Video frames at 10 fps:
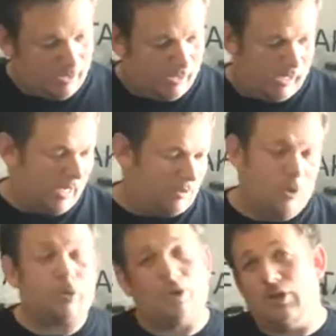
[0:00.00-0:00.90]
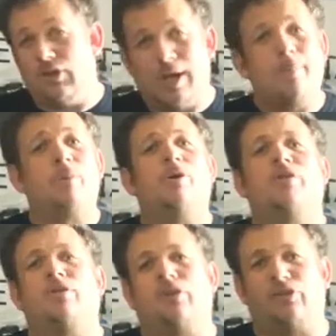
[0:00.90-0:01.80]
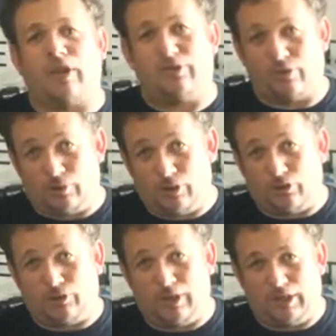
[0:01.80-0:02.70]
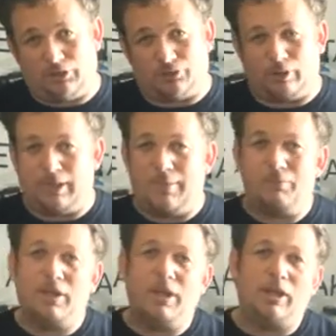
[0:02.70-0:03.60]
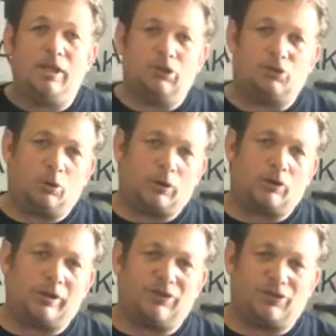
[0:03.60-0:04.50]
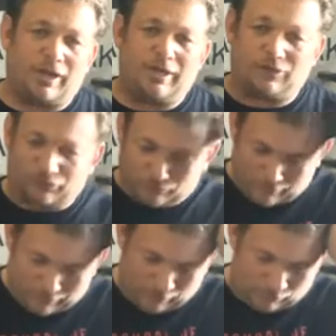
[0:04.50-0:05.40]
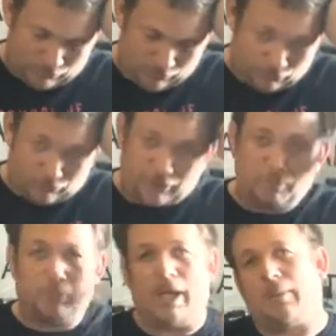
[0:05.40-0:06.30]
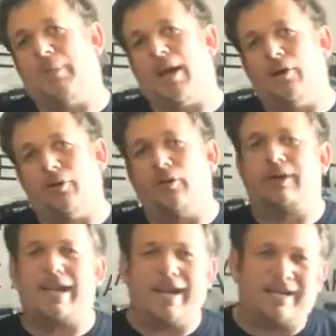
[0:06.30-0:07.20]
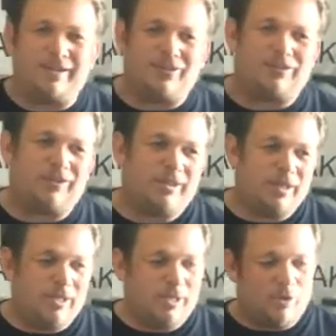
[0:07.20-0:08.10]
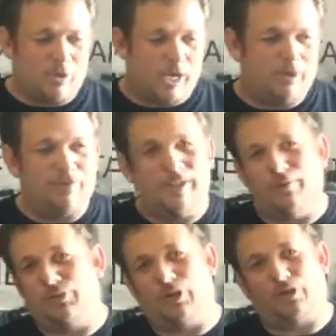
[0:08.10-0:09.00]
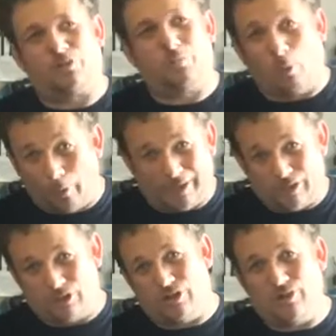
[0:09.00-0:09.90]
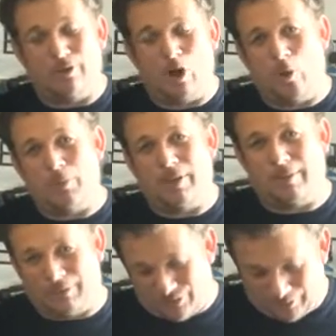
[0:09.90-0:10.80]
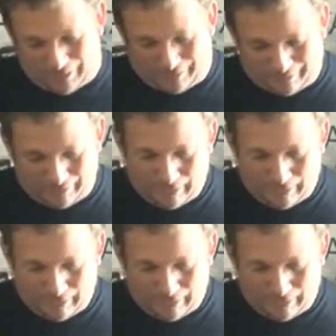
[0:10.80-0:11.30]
And there's a number of different sights that were used in history. Historically, sights, when they were used in black powder cannons, a lot of it was just point and shoot and hope you hit what you're hitting.